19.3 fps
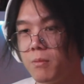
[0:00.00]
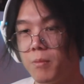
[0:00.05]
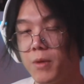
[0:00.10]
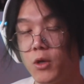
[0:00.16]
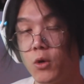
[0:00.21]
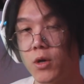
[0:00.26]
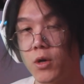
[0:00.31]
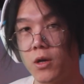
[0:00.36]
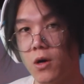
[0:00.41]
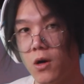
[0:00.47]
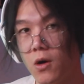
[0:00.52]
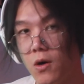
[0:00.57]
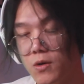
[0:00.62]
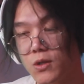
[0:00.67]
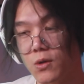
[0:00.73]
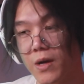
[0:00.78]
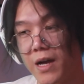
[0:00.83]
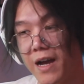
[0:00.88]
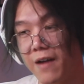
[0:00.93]
but you can
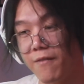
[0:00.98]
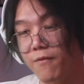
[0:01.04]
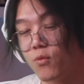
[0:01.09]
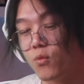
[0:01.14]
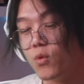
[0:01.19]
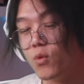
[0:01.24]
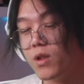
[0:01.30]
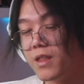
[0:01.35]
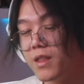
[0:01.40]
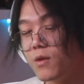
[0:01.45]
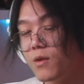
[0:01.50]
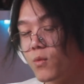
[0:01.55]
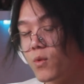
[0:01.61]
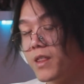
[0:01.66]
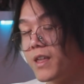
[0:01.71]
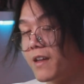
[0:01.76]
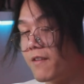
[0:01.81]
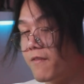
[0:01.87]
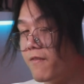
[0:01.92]
also have really,
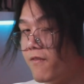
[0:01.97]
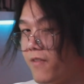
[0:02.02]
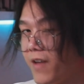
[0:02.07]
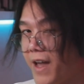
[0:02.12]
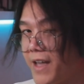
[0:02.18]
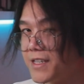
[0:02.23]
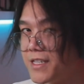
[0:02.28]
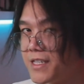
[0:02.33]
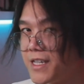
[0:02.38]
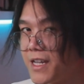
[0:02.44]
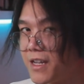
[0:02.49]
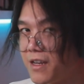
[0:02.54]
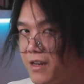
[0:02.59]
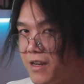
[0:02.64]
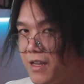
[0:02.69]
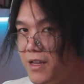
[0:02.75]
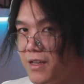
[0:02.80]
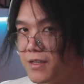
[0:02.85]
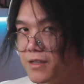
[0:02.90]
really advanced
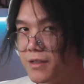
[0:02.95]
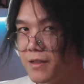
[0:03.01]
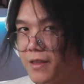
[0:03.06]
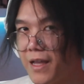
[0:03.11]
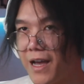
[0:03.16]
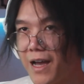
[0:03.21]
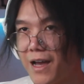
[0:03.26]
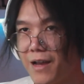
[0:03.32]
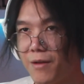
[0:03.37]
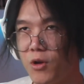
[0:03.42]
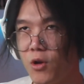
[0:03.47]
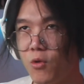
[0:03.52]
techniques that